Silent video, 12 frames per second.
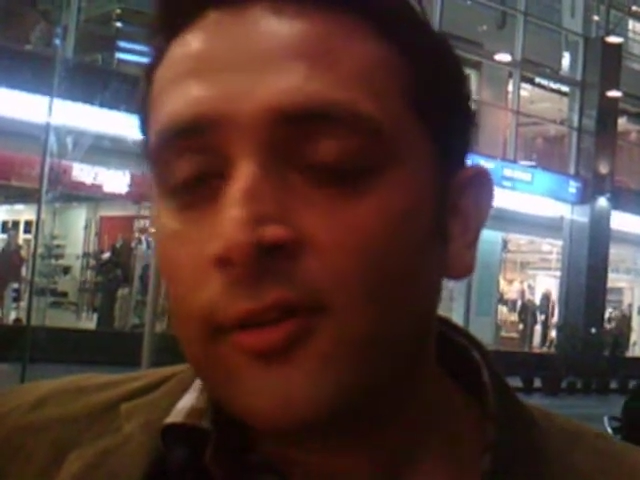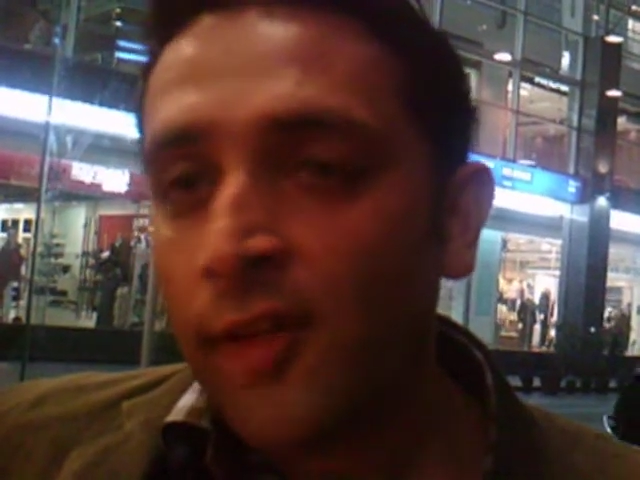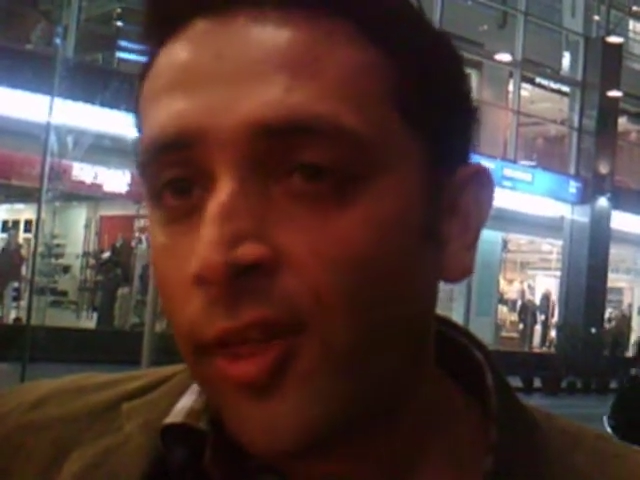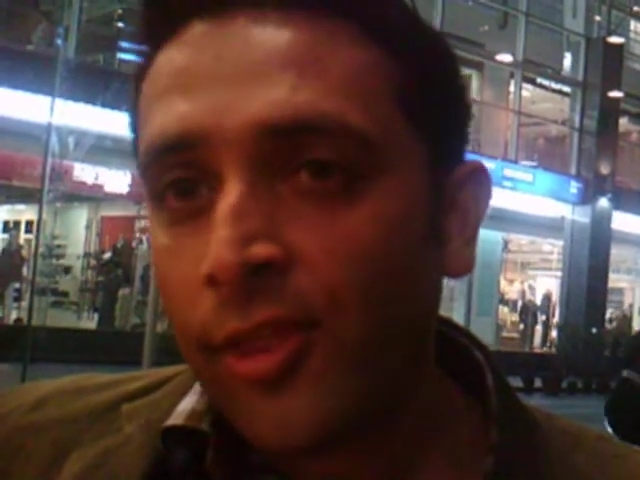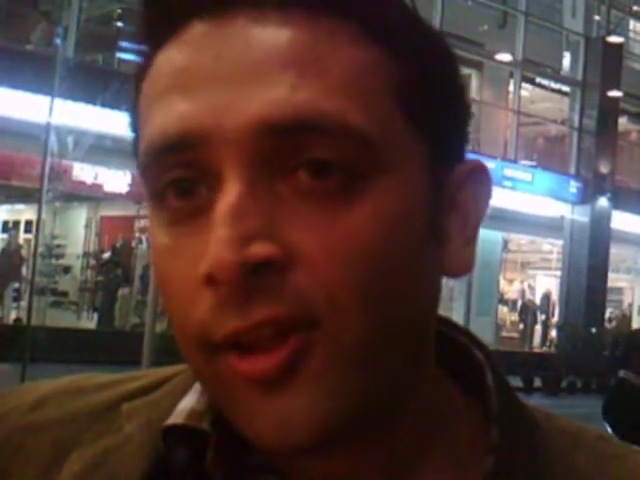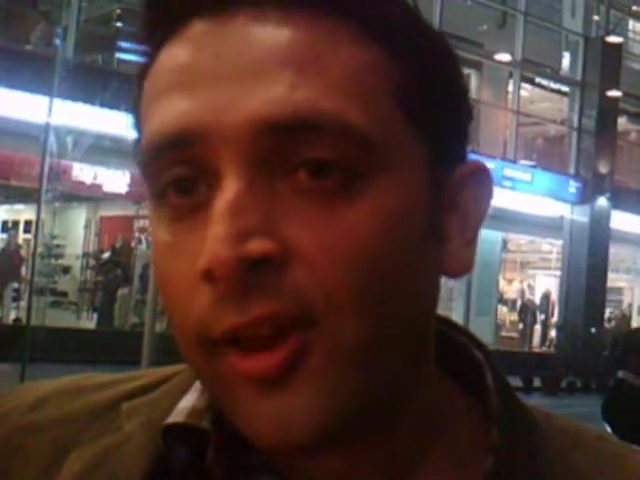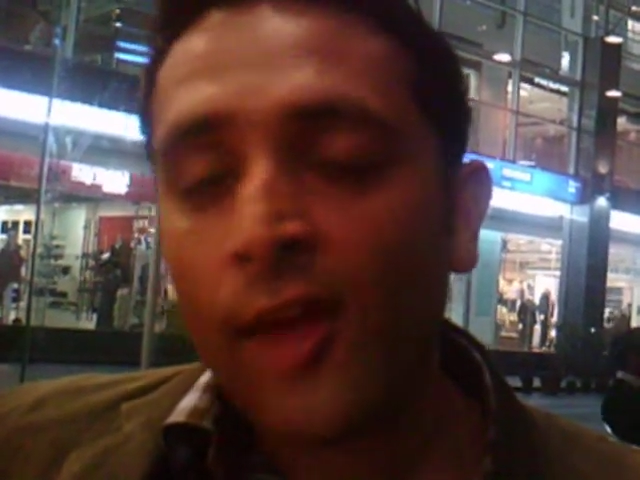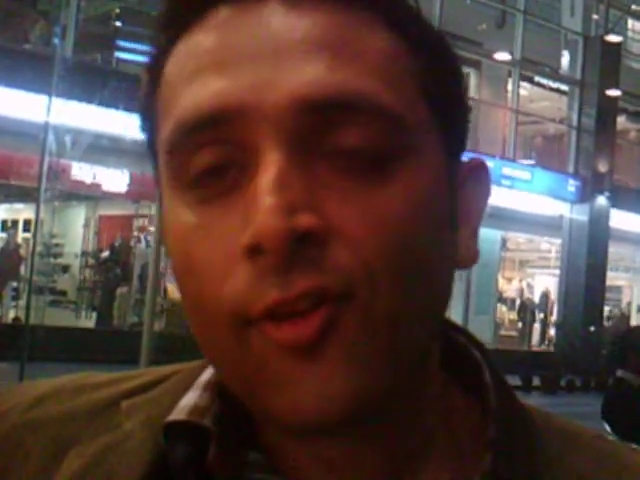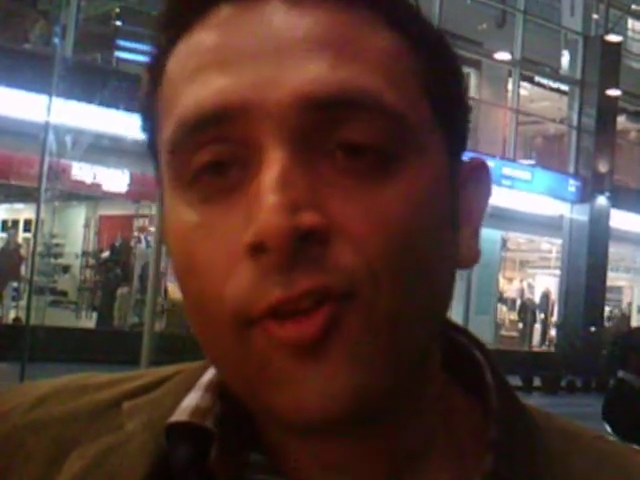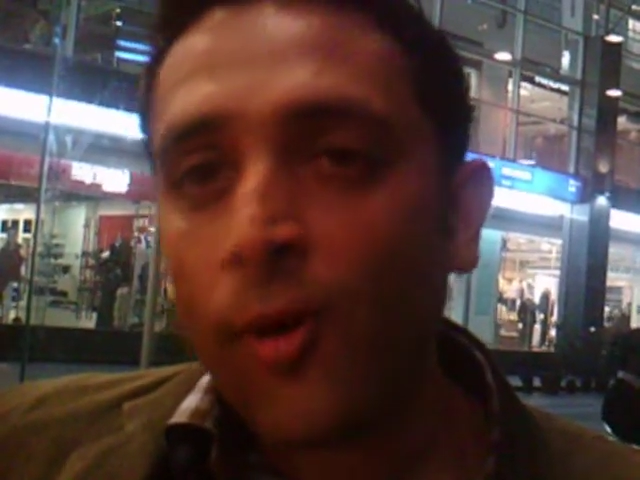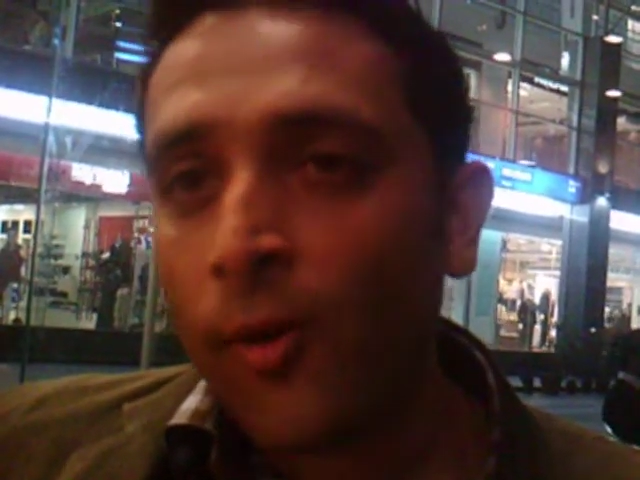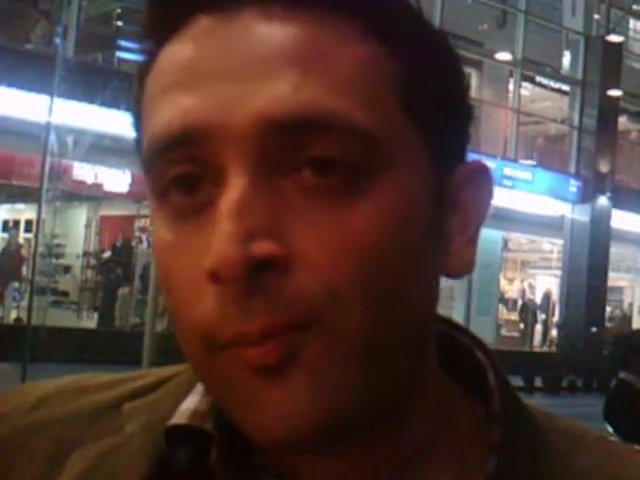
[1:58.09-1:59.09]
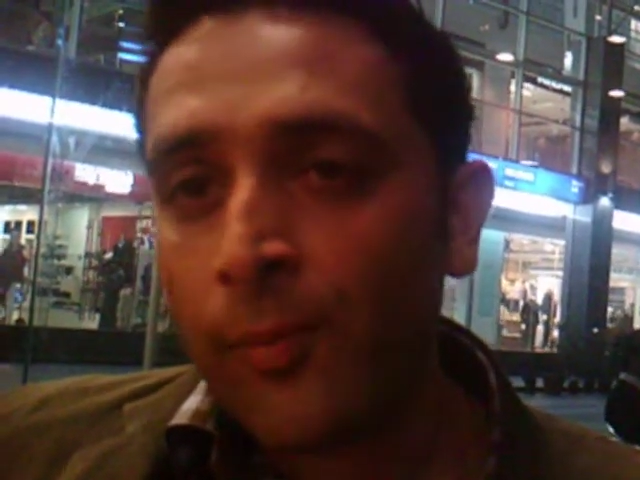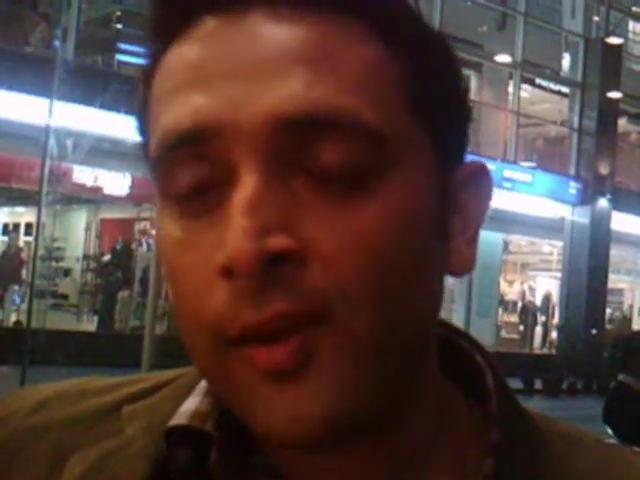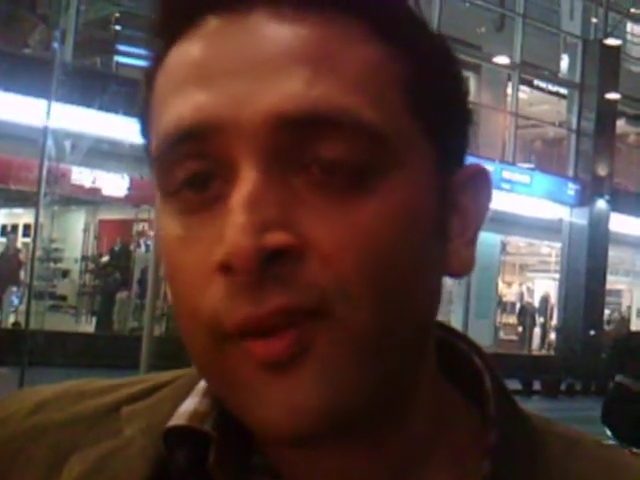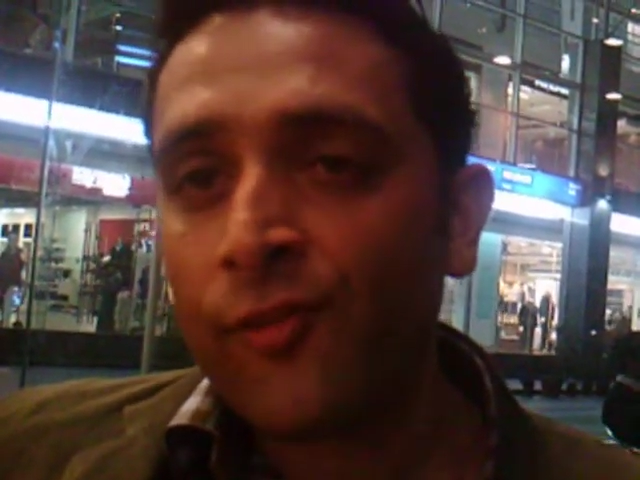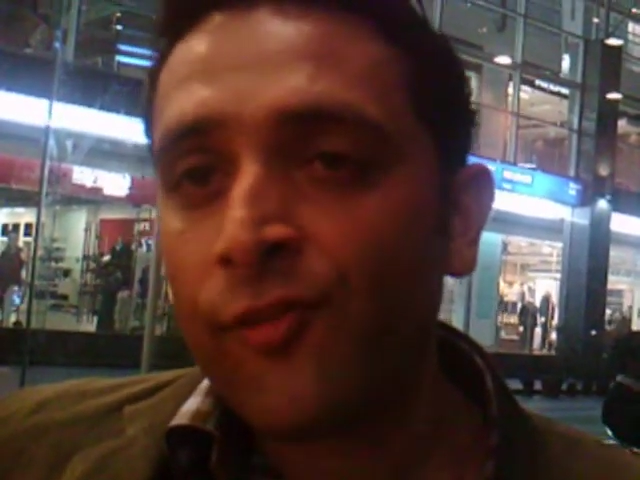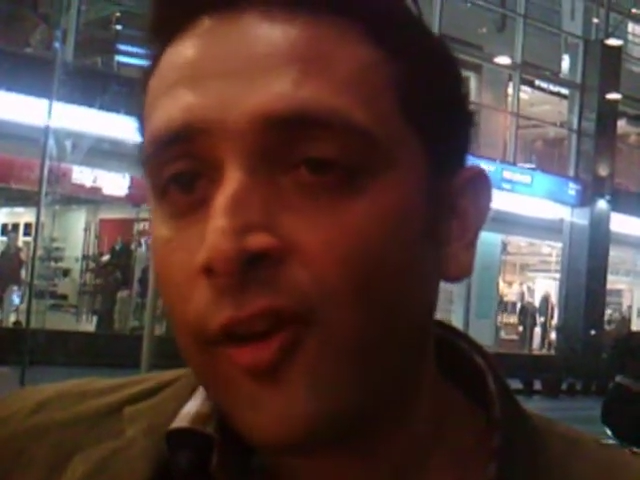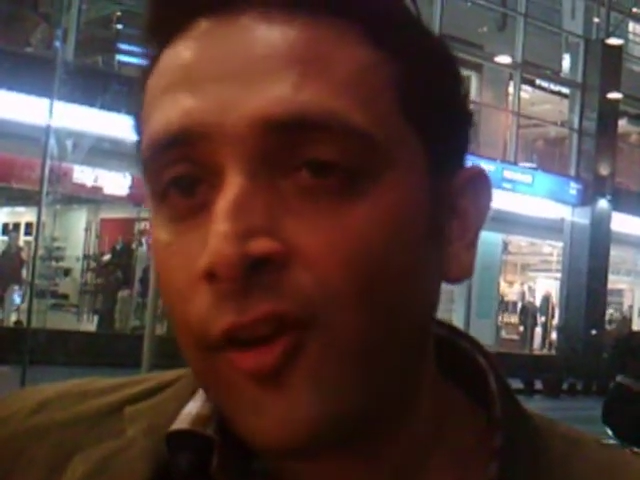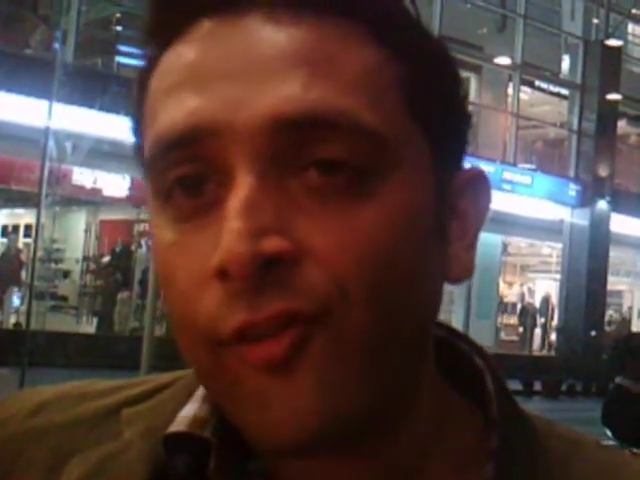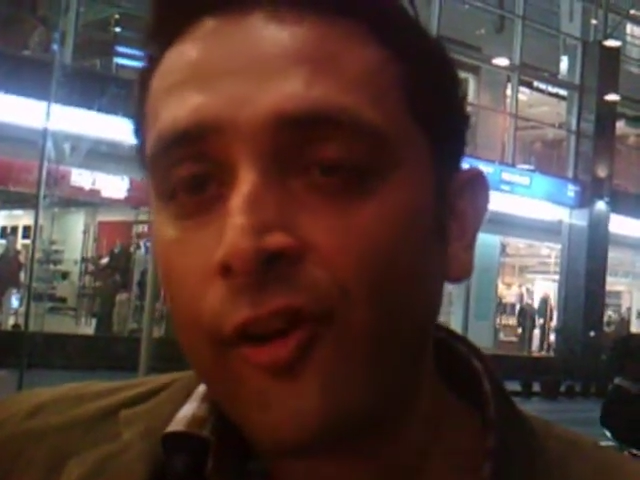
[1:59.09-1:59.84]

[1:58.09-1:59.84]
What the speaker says: Nothing. It has to all be a very,